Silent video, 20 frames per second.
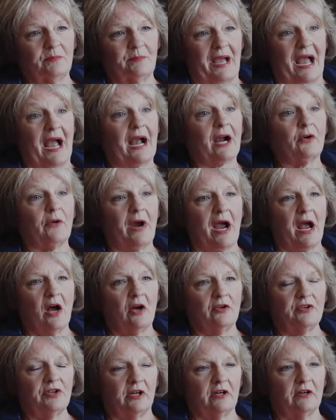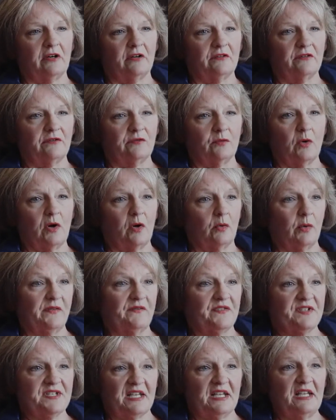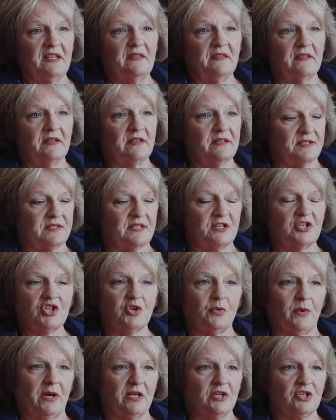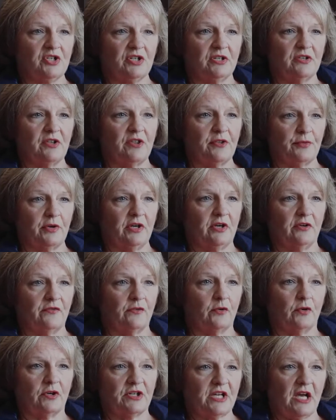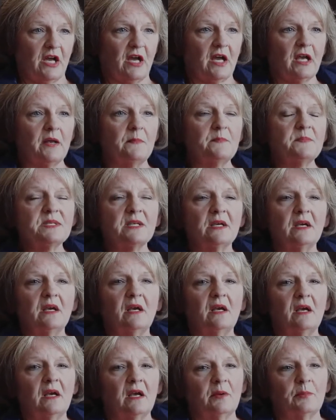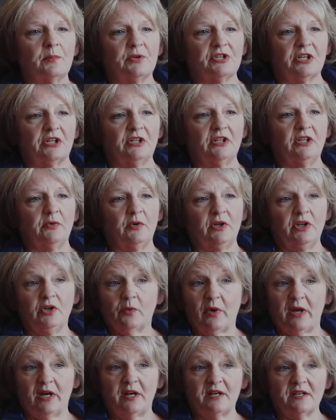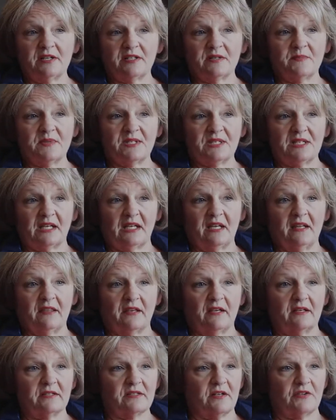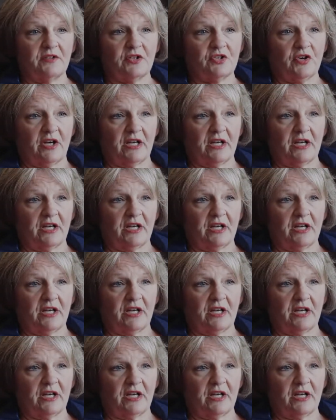background of, well, we've seen this situation 3 or 4 times, particularly when you run into some sticky things on the